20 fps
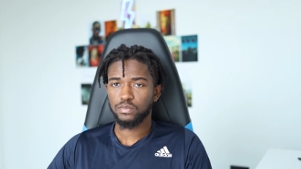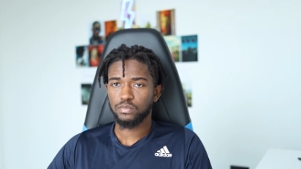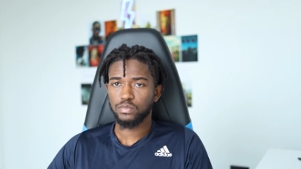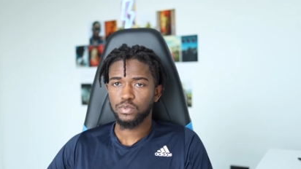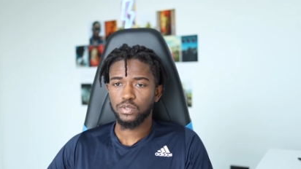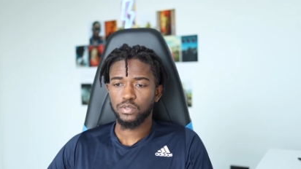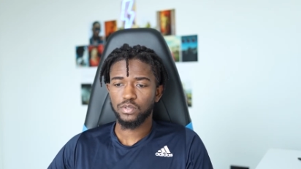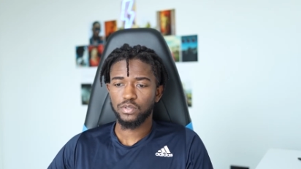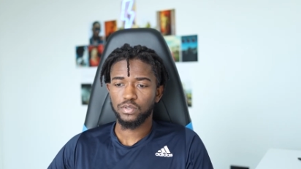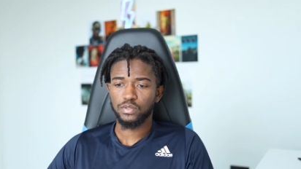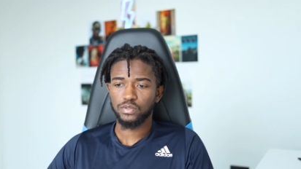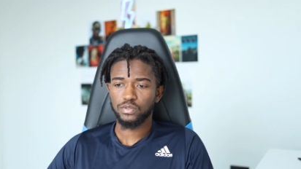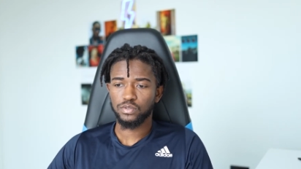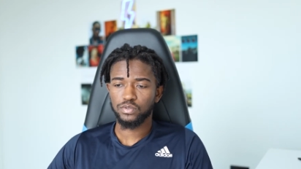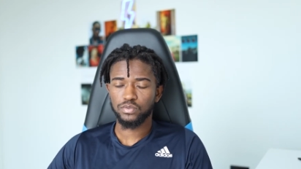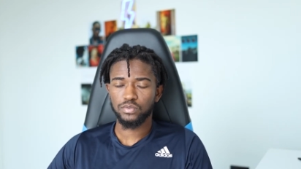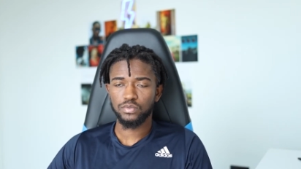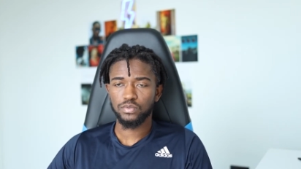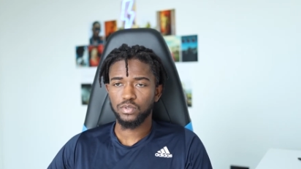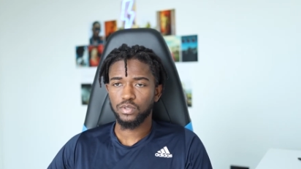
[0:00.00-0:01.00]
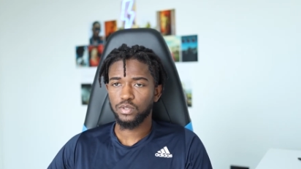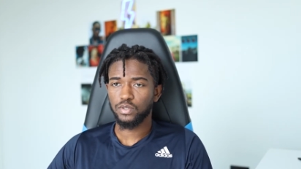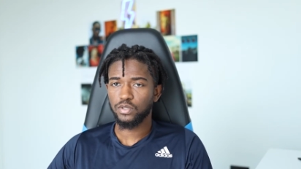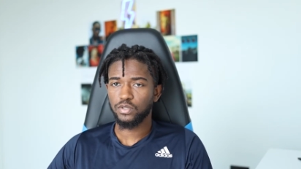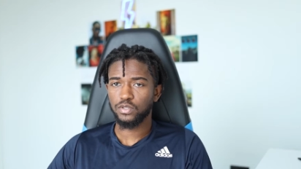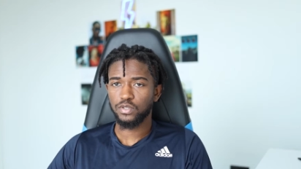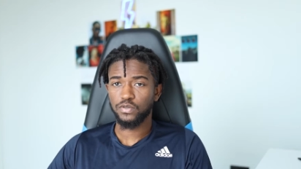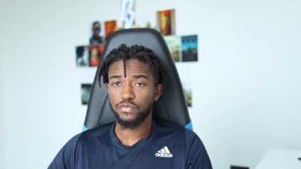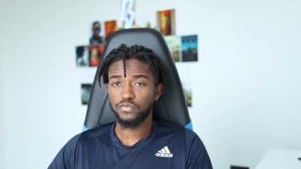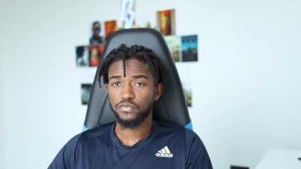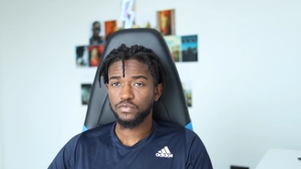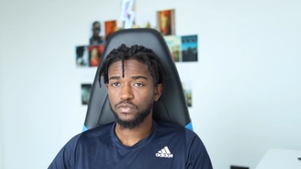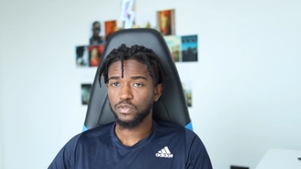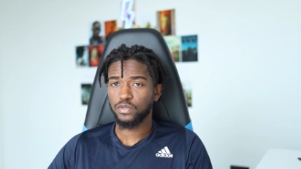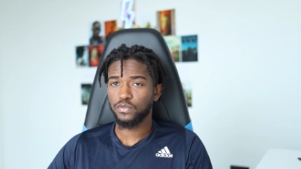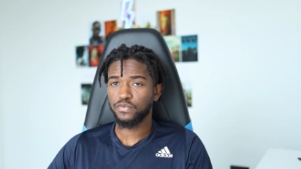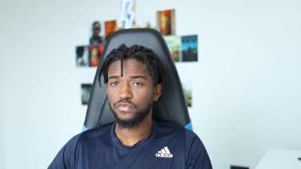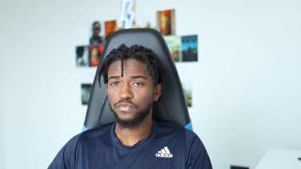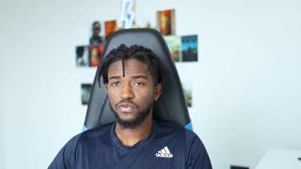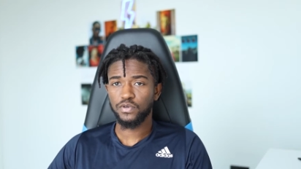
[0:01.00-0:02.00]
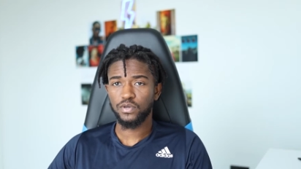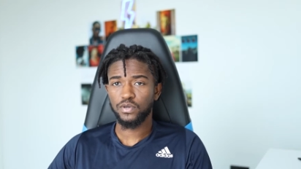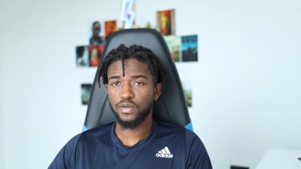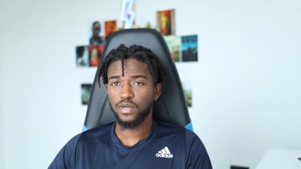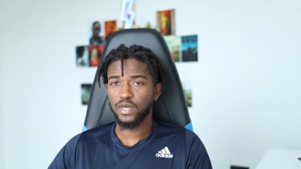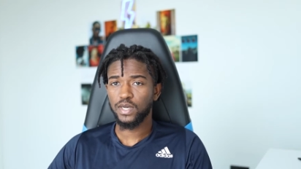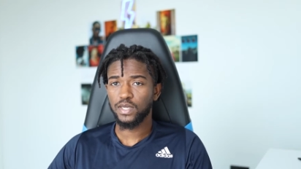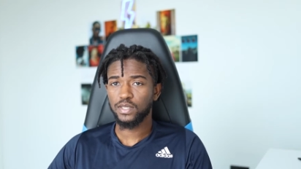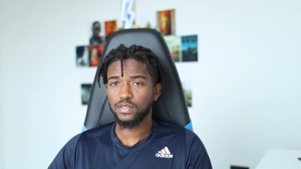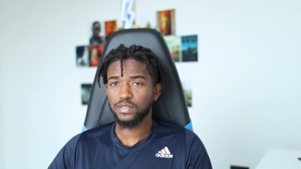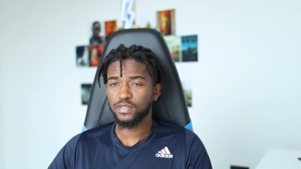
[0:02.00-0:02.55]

Your foreground